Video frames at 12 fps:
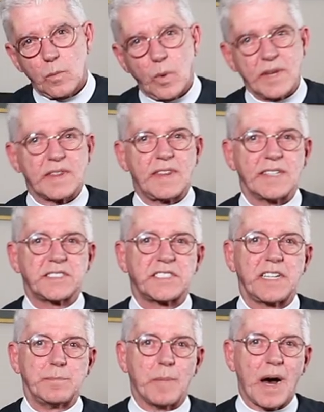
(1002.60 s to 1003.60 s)
With
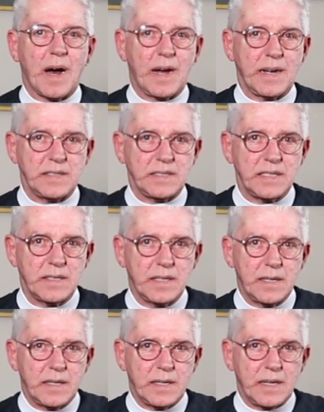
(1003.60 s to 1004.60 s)
this in mind,
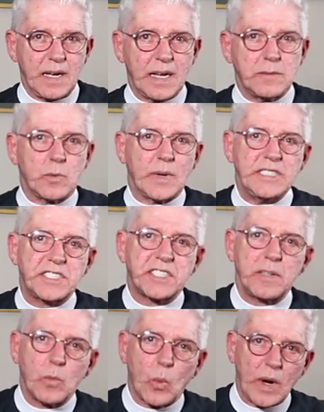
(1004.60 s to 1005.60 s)
in
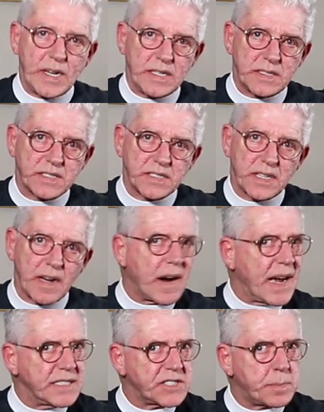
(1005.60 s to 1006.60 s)
recent weeks,
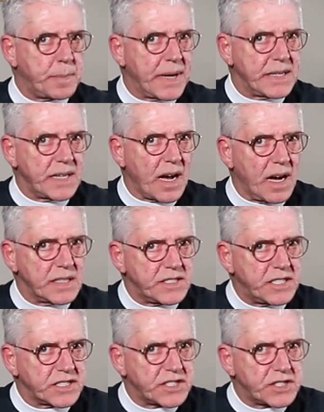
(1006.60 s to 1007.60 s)
there has been a
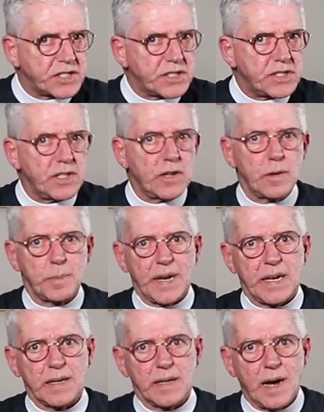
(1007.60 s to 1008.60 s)

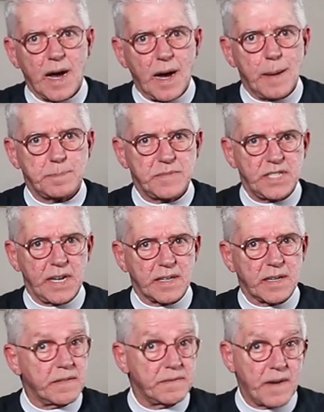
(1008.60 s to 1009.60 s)
disturbing
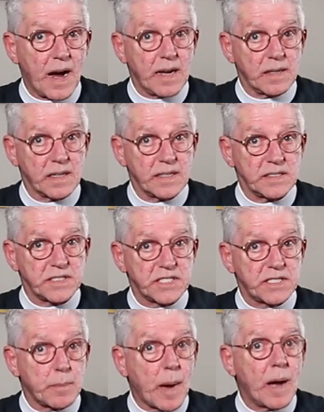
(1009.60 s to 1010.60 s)
uptick of
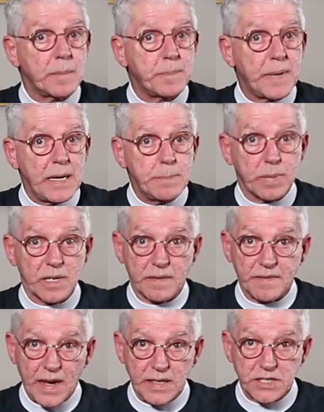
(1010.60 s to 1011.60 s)
violence upon people
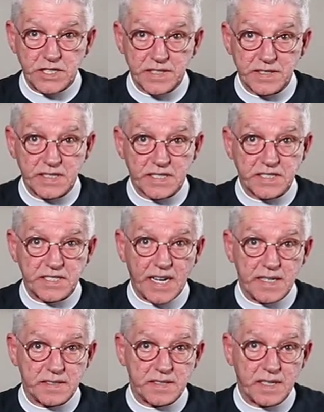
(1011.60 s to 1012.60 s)
of Asian
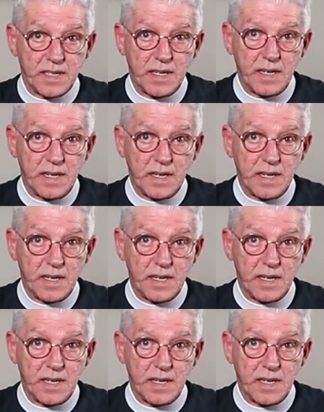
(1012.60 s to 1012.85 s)
descent.